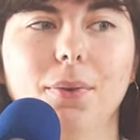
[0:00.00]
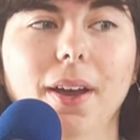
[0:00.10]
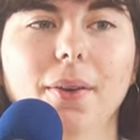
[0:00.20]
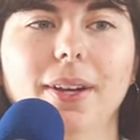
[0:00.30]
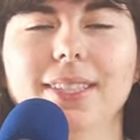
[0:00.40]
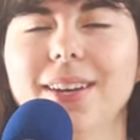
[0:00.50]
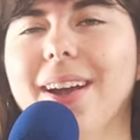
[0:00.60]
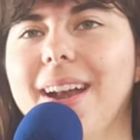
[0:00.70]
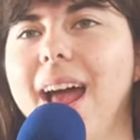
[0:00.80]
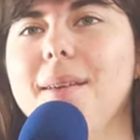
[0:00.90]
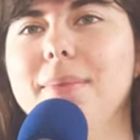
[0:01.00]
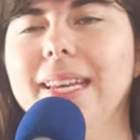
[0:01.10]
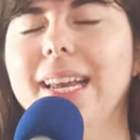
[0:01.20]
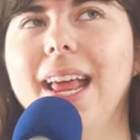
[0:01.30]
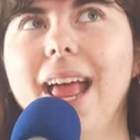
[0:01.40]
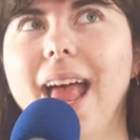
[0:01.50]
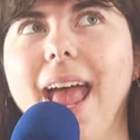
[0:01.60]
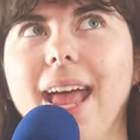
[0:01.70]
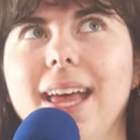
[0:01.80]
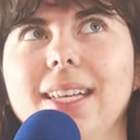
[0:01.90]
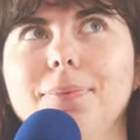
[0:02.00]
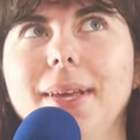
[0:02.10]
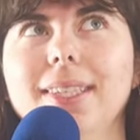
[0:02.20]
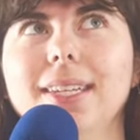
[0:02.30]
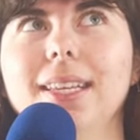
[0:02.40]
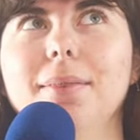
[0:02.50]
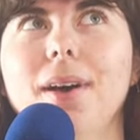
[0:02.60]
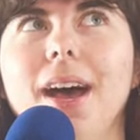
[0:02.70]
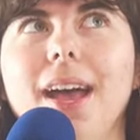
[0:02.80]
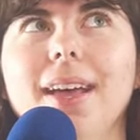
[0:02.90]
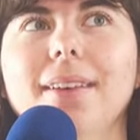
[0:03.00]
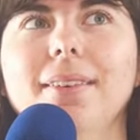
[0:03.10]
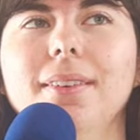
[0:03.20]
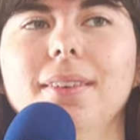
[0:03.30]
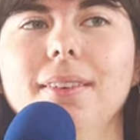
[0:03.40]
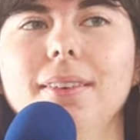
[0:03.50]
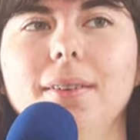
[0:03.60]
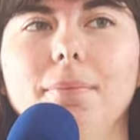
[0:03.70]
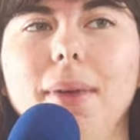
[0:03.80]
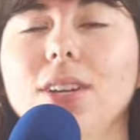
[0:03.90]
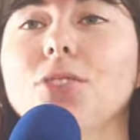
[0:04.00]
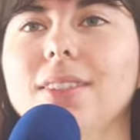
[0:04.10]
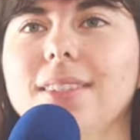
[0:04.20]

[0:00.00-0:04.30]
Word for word: where do I start? I mean, Anne is basically my... patron